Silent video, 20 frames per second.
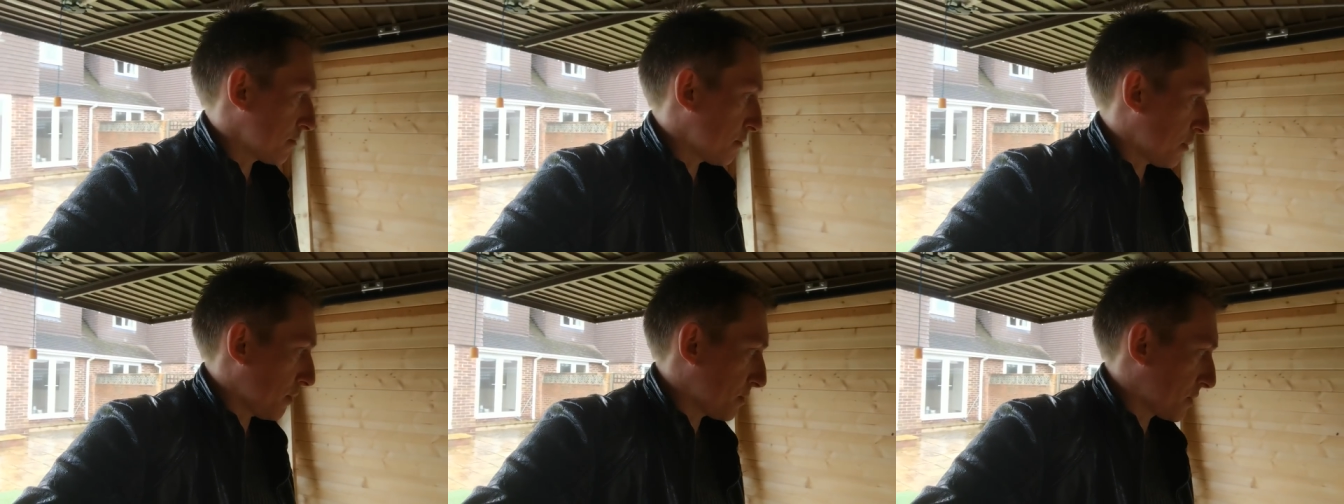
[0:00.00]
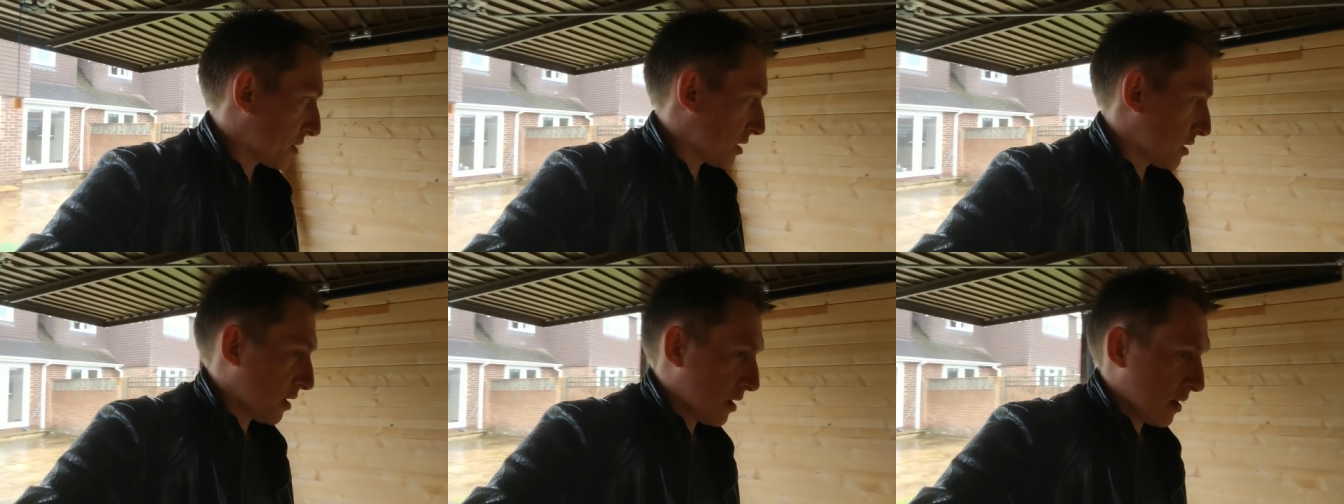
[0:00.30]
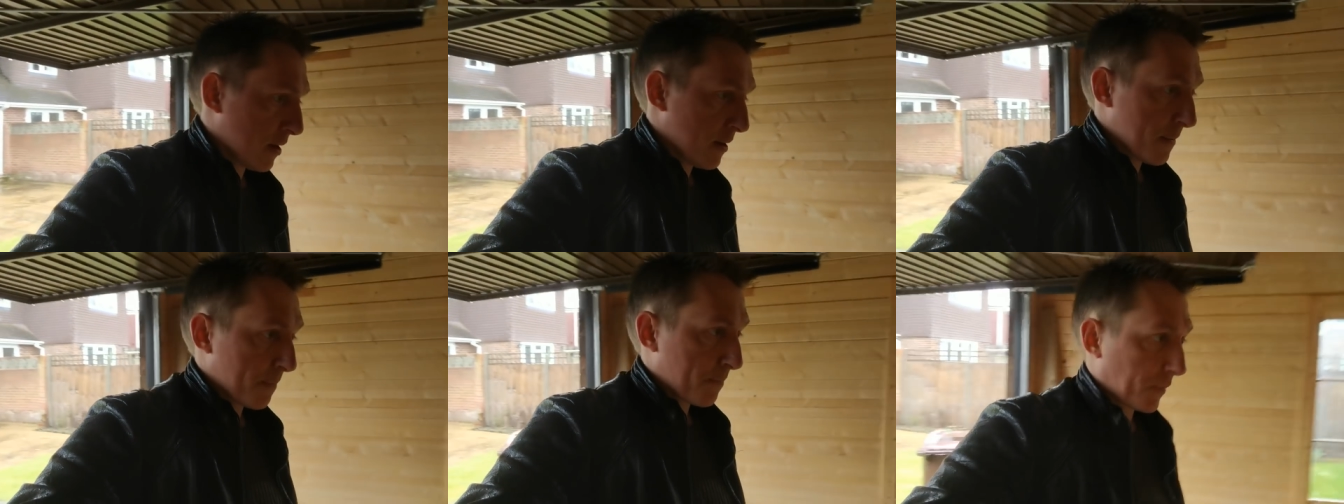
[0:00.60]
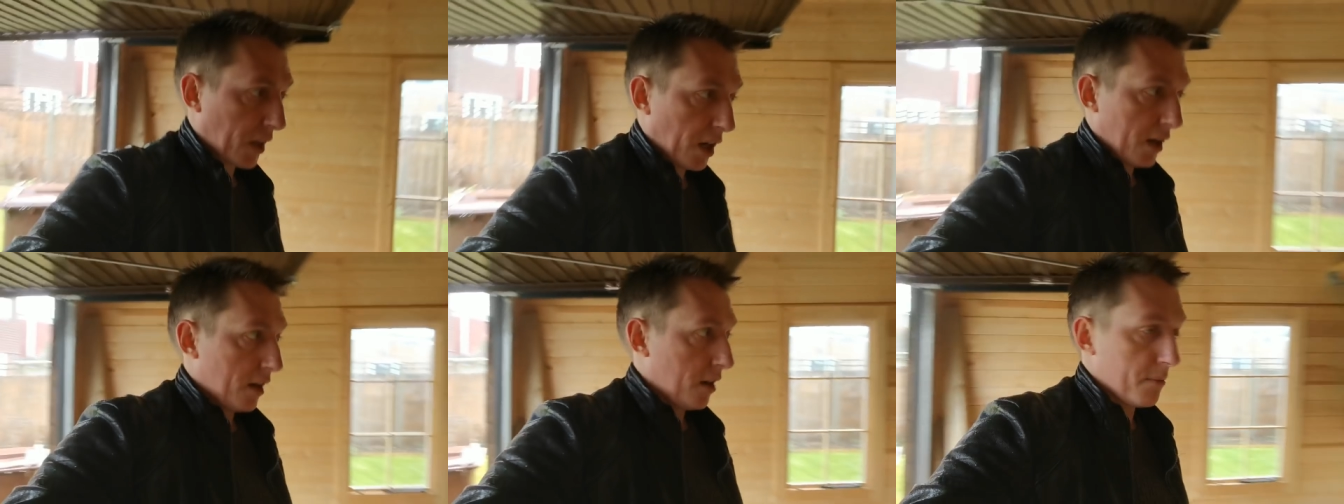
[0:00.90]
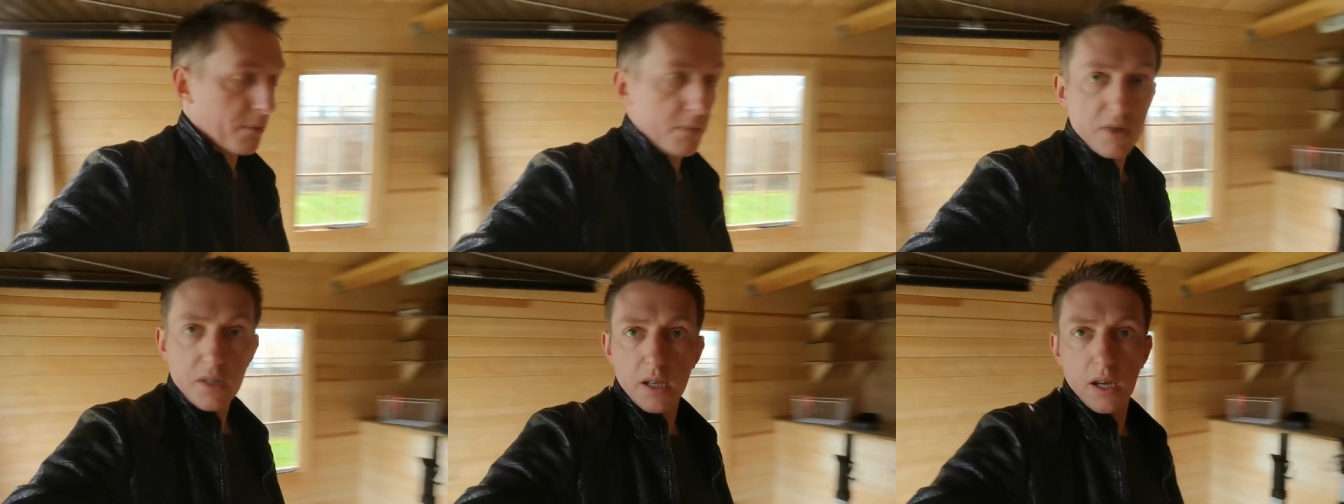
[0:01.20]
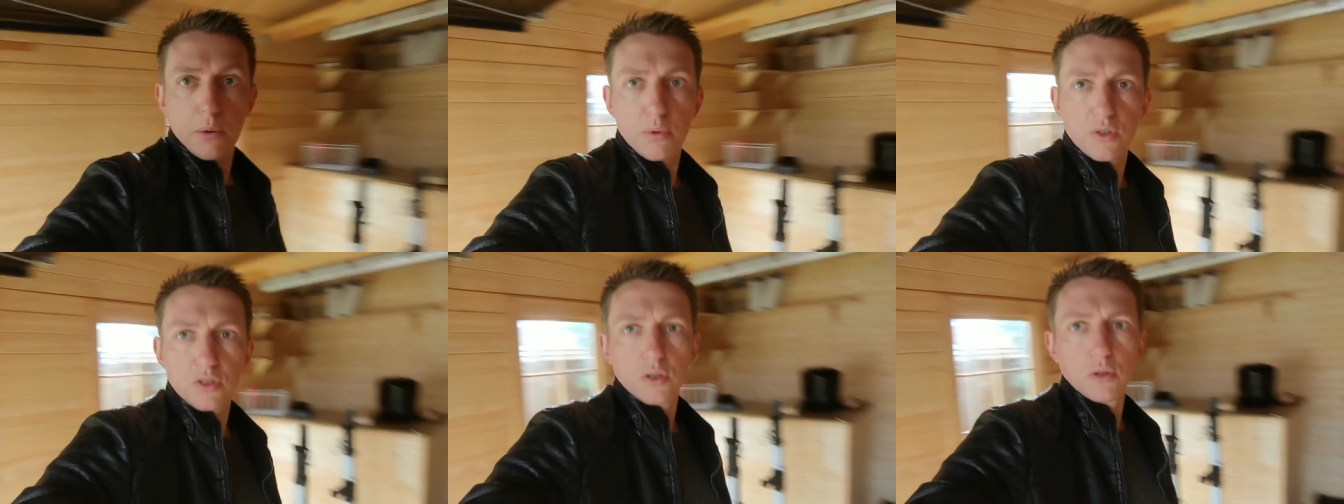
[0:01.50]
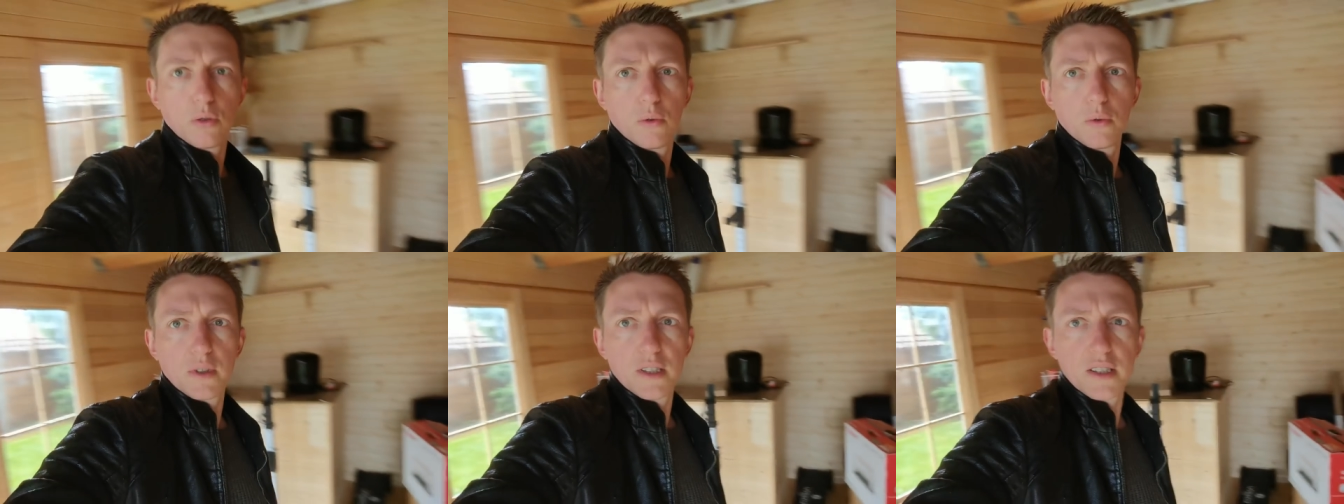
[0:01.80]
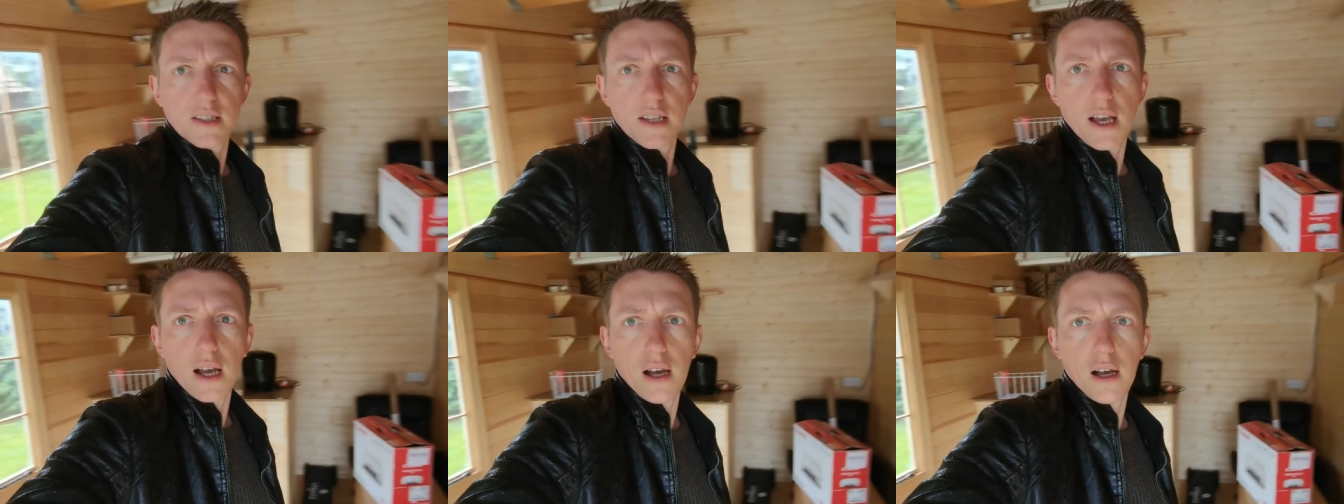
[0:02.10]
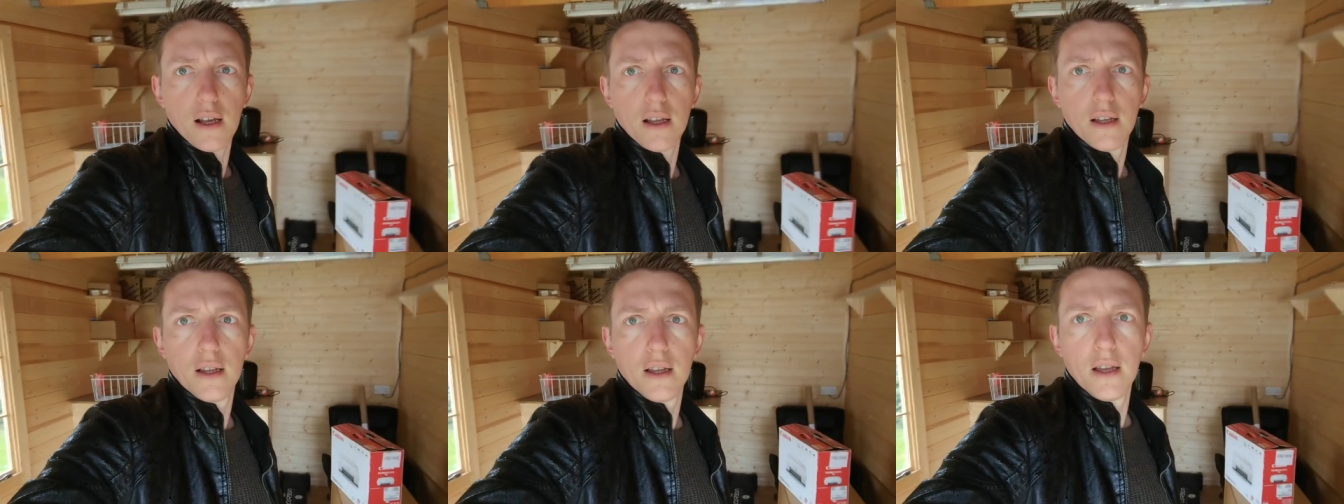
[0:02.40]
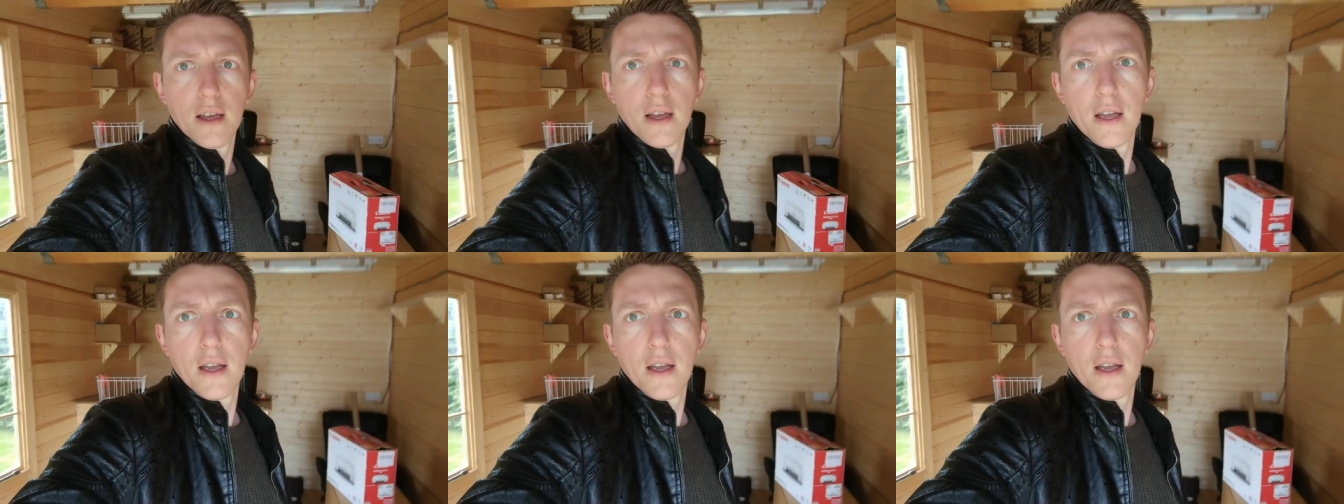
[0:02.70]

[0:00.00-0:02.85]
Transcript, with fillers: and bobs. Um, so yeah, we'll sort all this out